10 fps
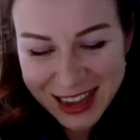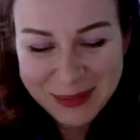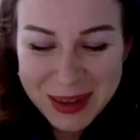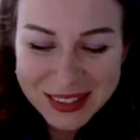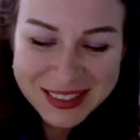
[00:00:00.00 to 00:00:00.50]

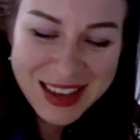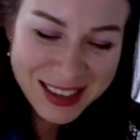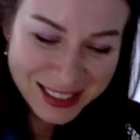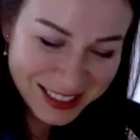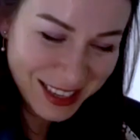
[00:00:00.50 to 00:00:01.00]
But
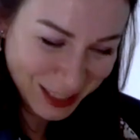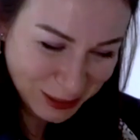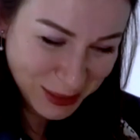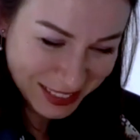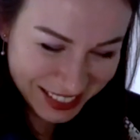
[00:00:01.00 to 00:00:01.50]
yes,
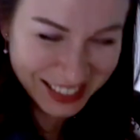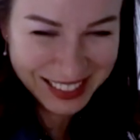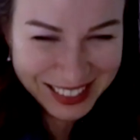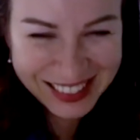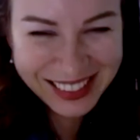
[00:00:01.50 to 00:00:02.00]
we
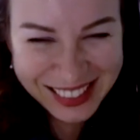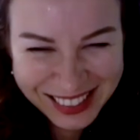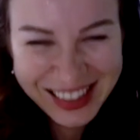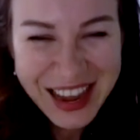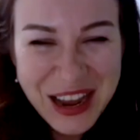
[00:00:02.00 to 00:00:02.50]
did.